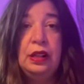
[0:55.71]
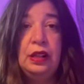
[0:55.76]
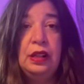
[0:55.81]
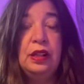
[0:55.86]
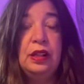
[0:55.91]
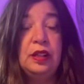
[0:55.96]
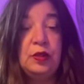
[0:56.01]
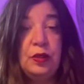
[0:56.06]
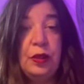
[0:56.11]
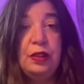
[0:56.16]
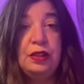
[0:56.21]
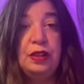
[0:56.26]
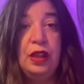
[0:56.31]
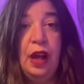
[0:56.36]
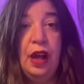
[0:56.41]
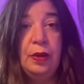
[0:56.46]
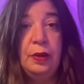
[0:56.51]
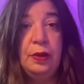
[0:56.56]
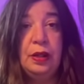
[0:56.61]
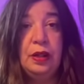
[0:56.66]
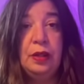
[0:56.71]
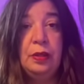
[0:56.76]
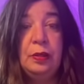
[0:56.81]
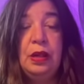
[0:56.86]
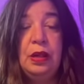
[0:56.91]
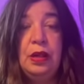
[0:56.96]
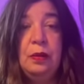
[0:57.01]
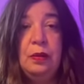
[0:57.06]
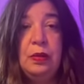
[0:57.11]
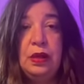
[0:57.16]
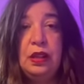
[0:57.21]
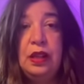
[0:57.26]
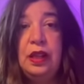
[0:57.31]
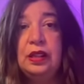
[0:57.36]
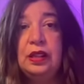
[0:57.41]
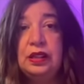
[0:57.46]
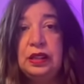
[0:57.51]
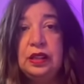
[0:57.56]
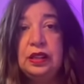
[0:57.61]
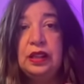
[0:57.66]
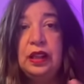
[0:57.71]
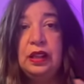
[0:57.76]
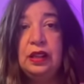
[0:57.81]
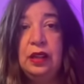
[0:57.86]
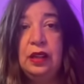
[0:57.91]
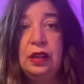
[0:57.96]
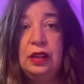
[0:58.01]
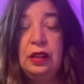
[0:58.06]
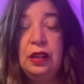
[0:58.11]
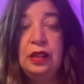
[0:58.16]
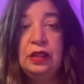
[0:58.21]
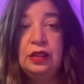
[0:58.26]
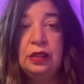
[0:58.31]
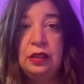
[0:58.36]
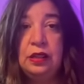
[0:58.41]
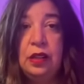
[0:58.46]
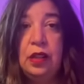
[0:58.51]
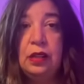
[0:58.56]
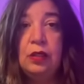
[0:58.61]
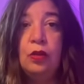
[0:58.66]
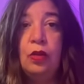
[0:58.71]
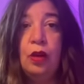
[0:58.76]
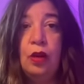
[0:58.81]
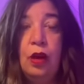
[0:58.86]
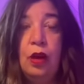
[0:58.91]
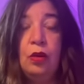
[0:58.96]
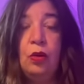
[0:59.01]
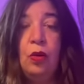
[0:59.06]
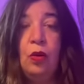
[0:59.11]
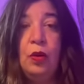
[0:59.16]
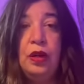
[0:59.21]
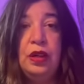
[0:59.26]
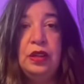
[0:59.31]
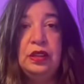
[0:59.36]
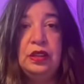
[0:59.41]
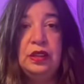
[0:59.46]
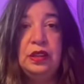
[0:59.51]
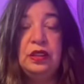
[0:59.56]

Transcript: it's very tiring because it's like, it's an ongoing,